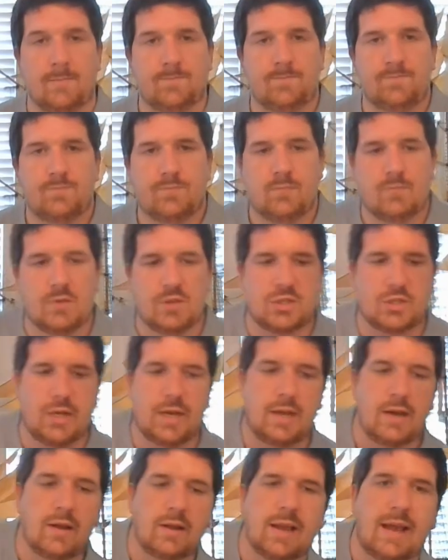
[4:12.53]

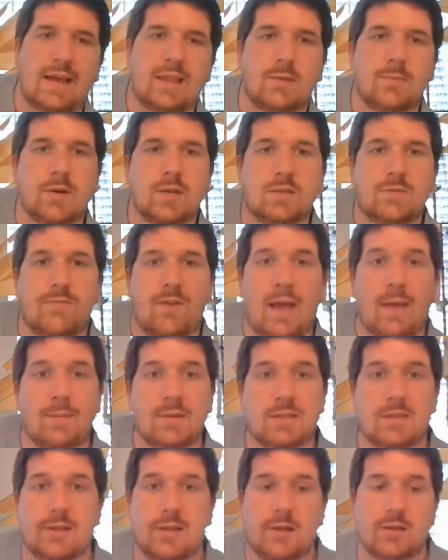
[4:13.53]
machine, okay? The most
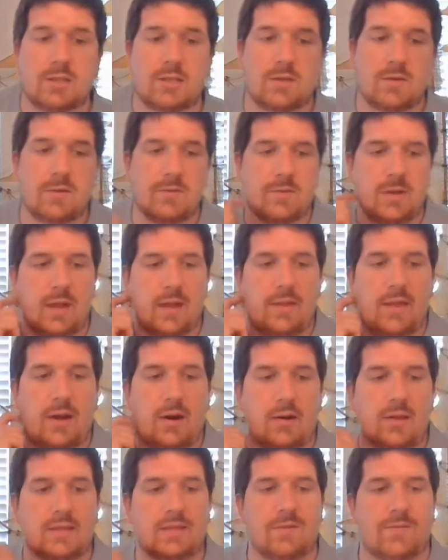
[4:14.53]
famous of those to have done that, or
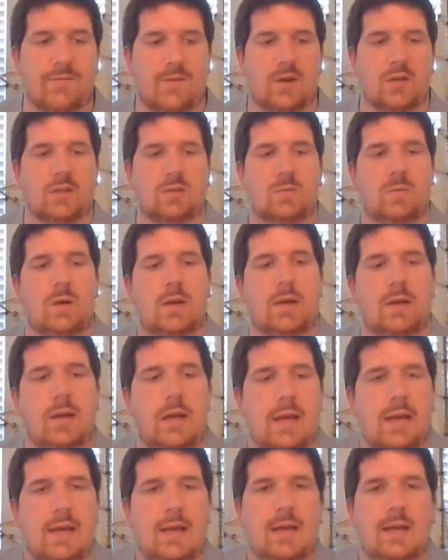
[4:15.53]
at least the first one,
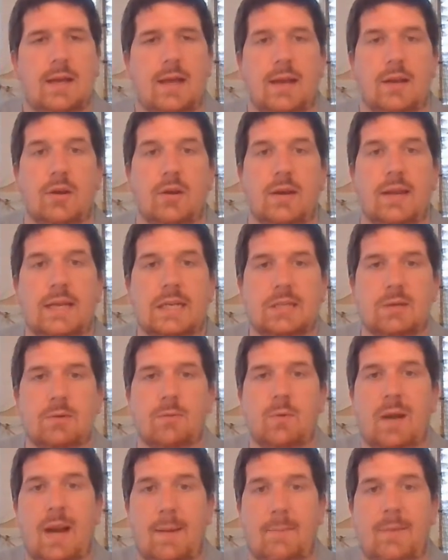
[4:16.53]
and you need to,
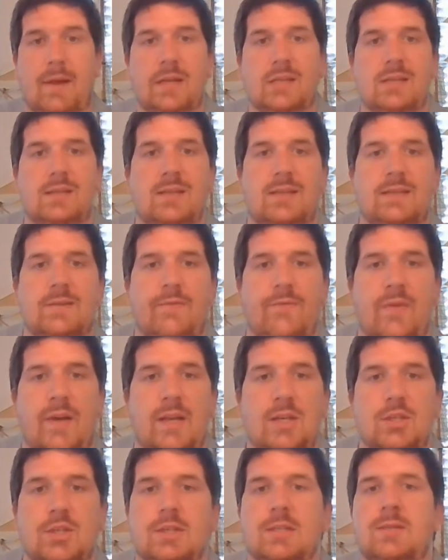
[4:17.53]
when I mention these
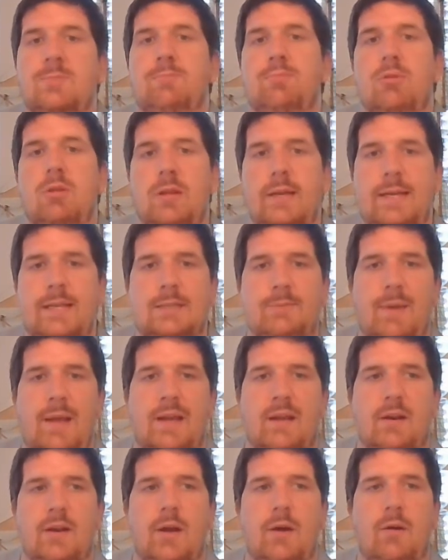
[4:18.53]
inventions, please make
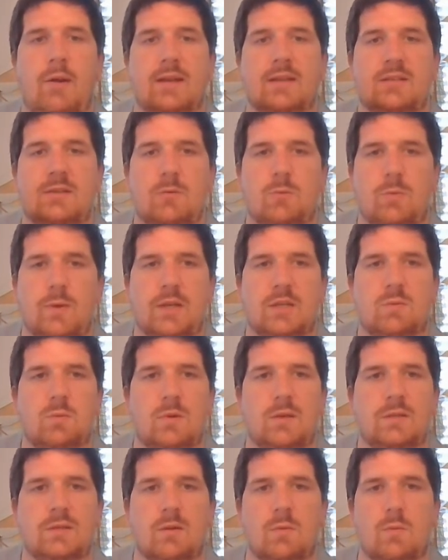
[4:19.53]
a note as to which
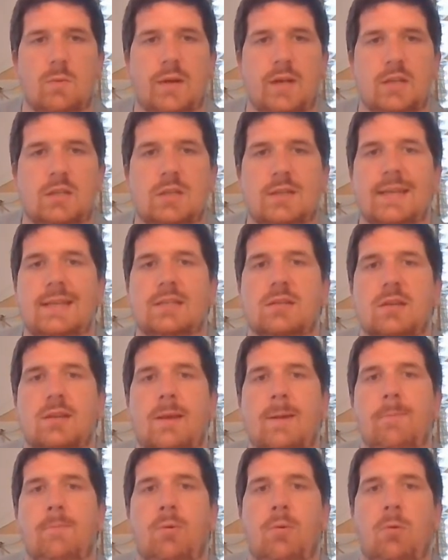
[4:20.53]
ones are which. These are the
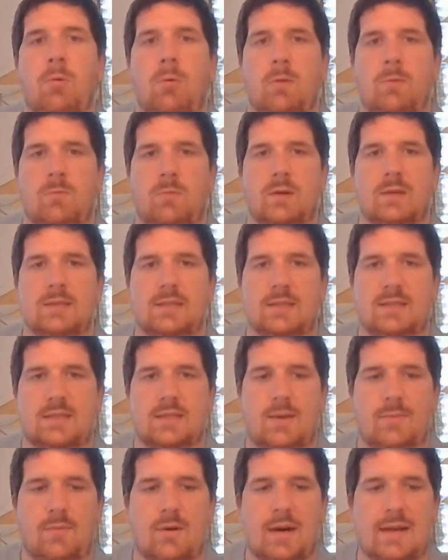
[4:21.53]
important ones that
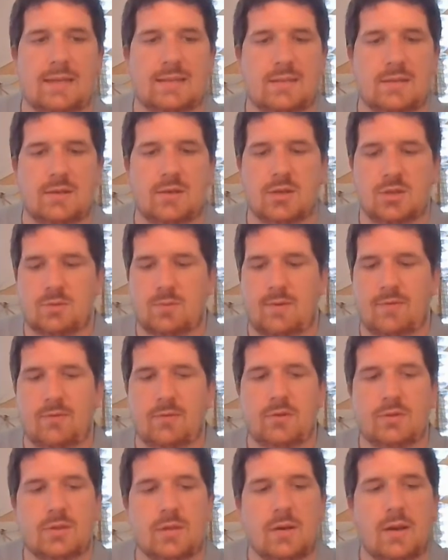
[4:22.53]
summarize the Industrial
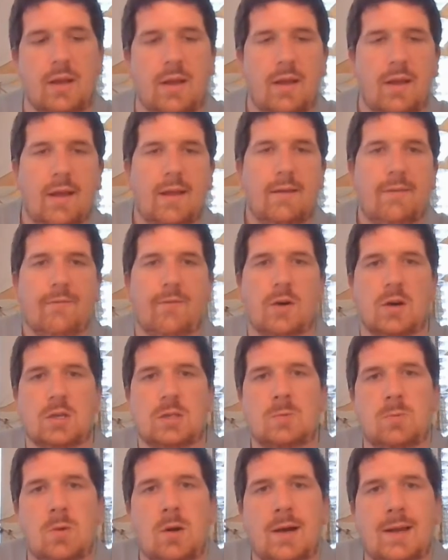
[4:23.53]
Revolution.
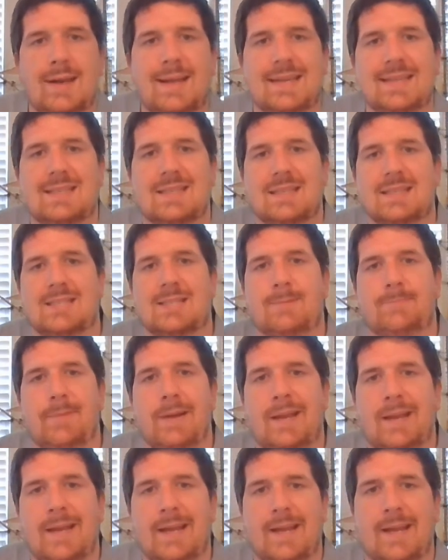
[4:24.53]
First one is the
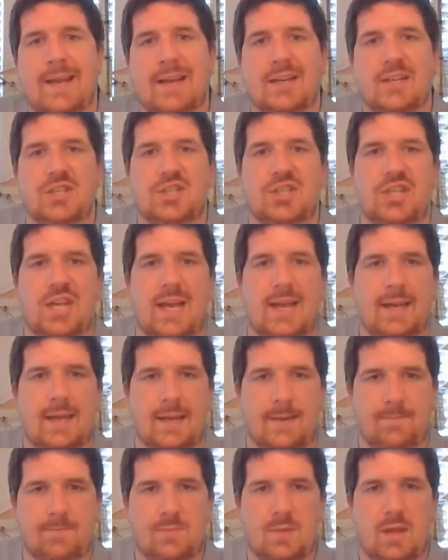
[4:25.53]
spinning jenny,
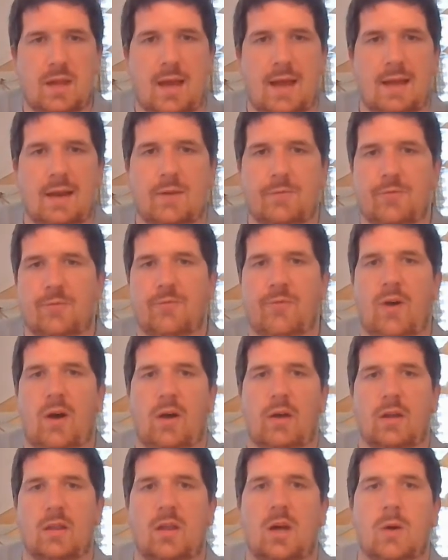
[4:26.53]
okay? And if you're
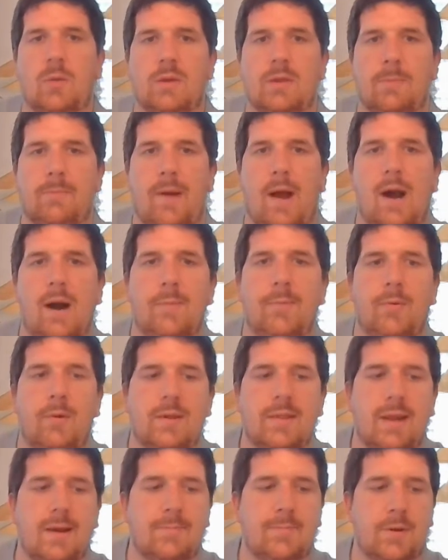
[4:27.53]
following along with the PowerPoint
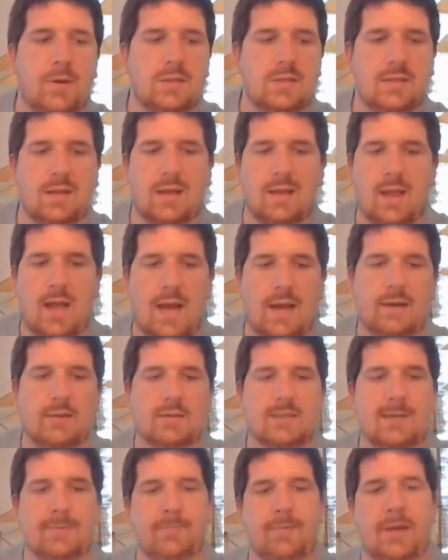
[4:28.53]
that I posted online, you'll
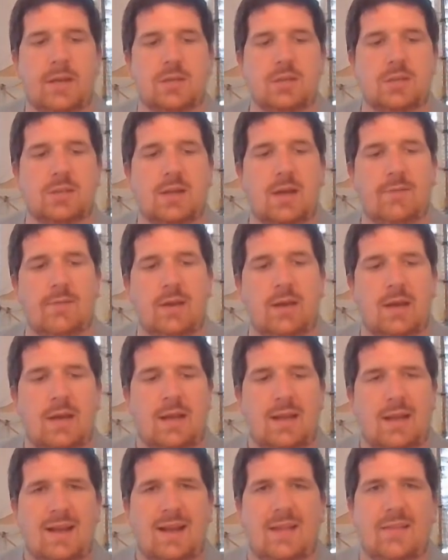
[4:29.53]
see pictures of it.
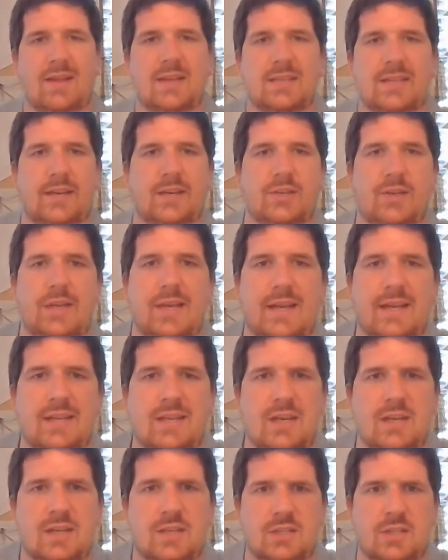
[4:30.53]
I think it's actually
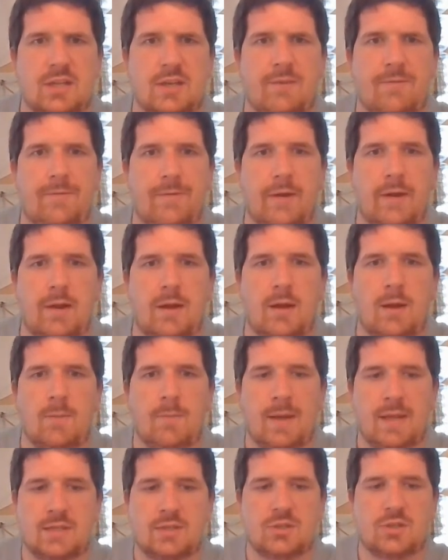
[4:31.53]
a GIF
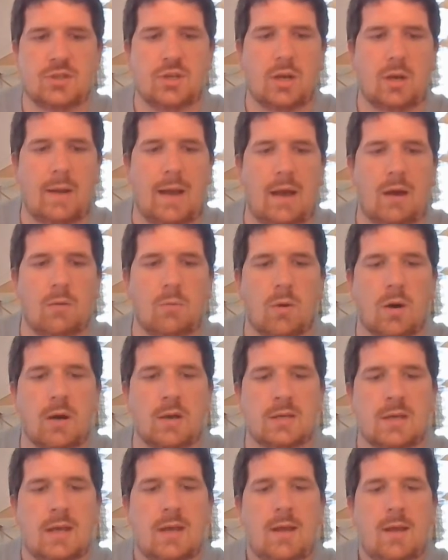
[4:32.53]
meant to show how it works.
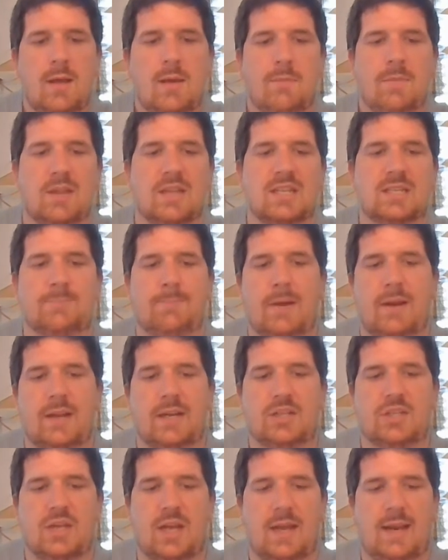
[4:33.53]
With a spinning
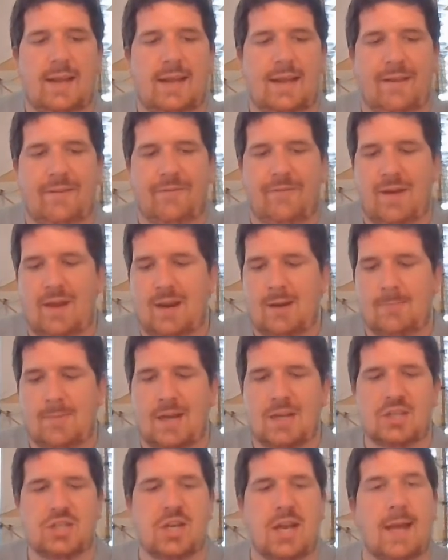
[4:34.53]
jenny invented by
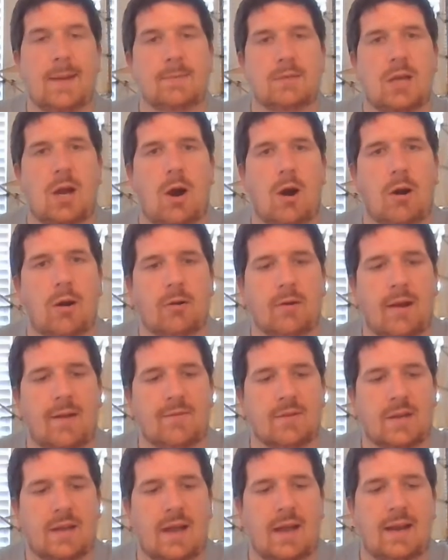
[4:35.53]
James Hargrave,
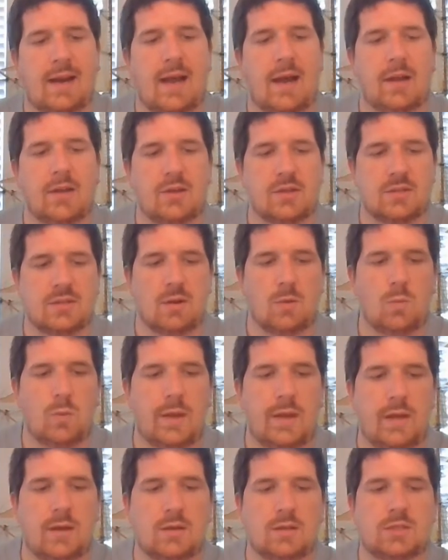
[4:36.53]
okay? Now, it used a
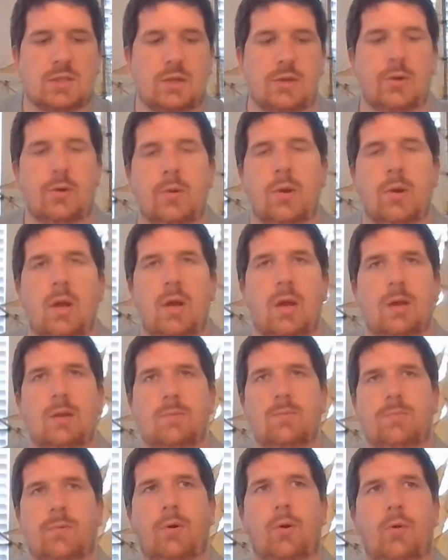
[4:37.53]
wheel to
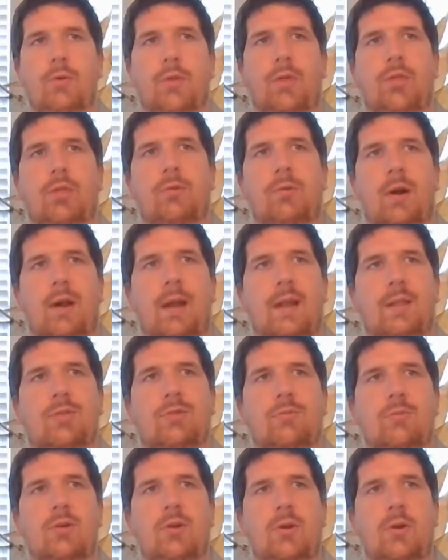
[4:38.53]
pull the thread
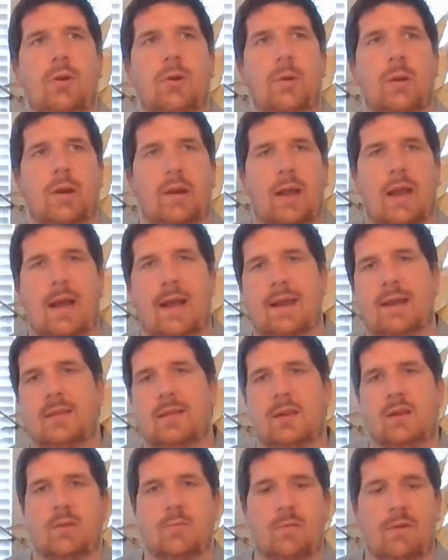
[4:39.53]
through, okay? And
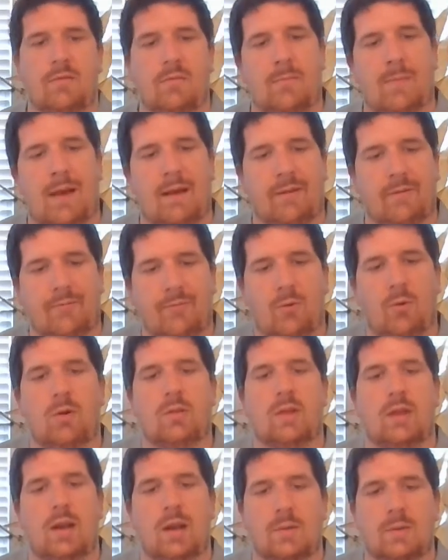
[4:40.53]
then you move it back and forth,
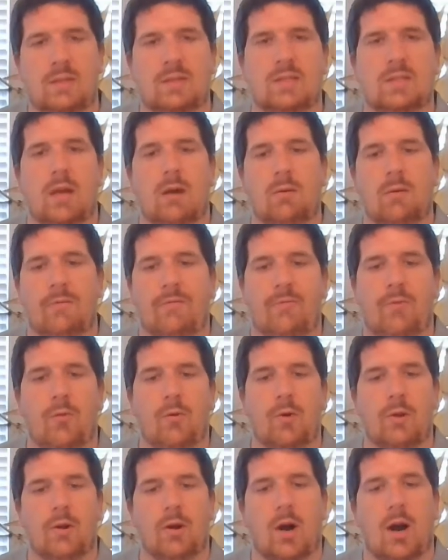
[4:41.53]
and it would sew it
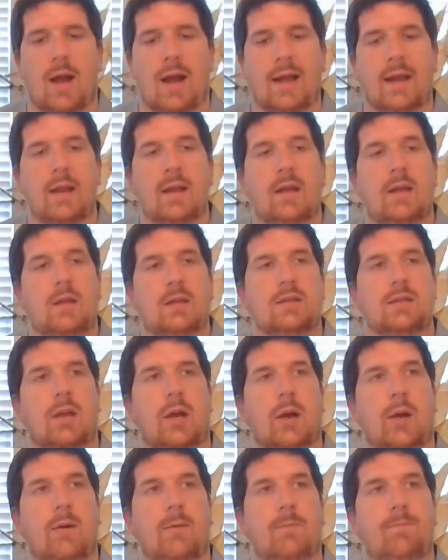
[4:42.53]
for you, all right?
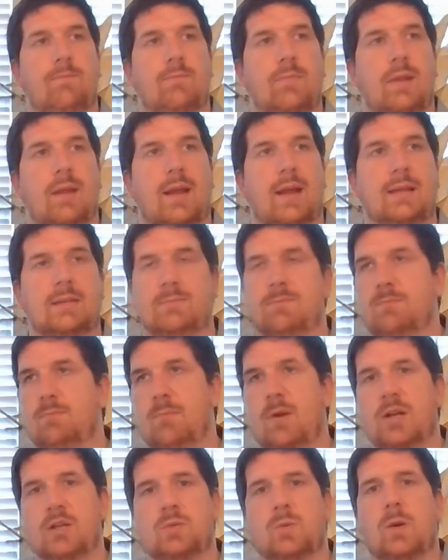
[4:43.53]
So as
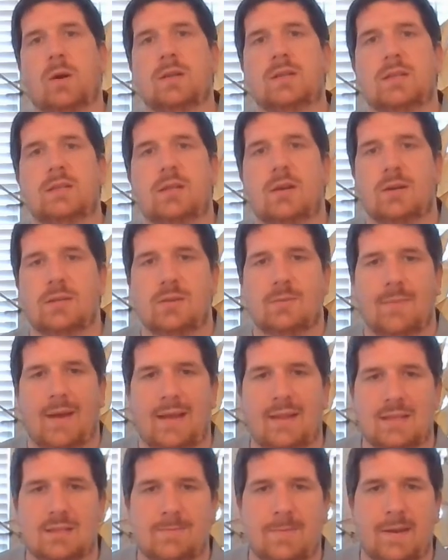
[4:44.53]
much work as it took to make
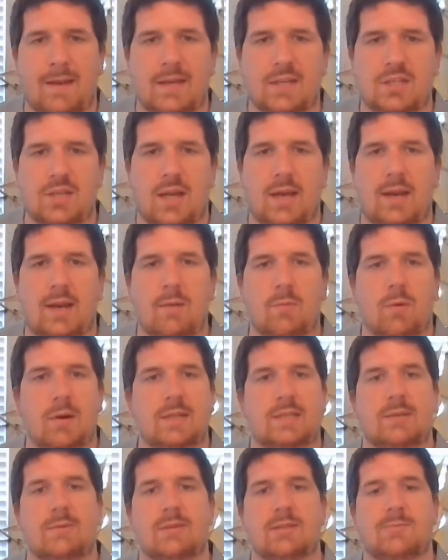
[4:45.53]
the spinning jenny,
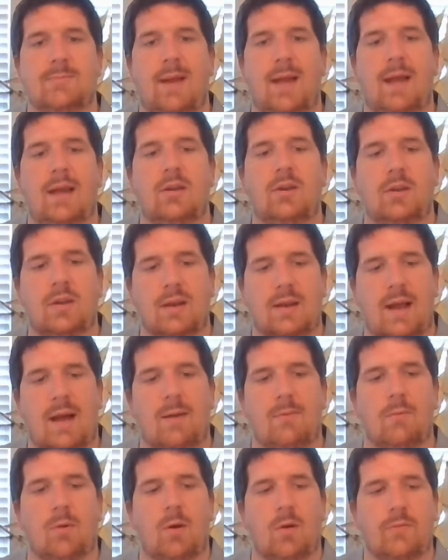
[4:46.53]
once it was made, you can now
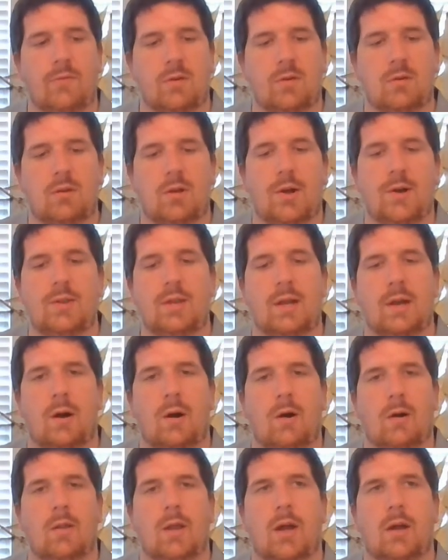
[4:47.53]
wove your clothing a
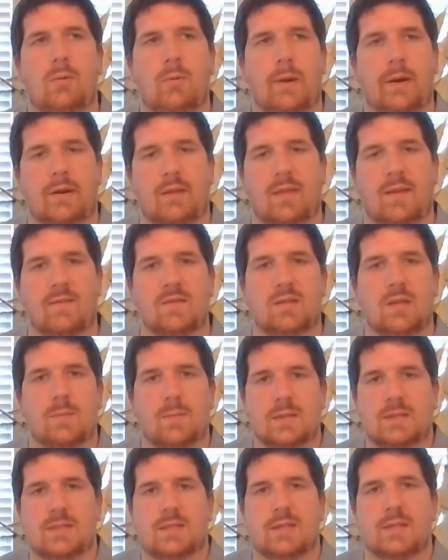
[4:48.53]
whole lot quicker than if someone
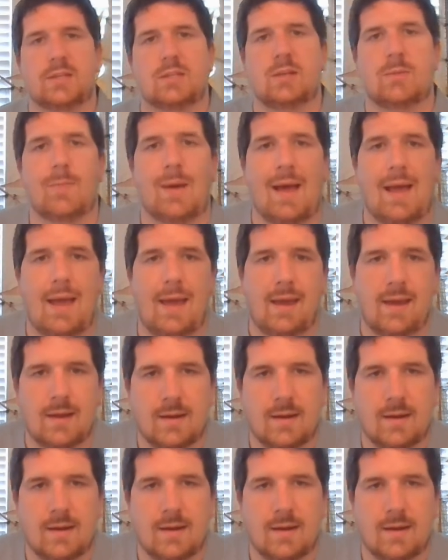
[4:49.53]
stitched it by hand.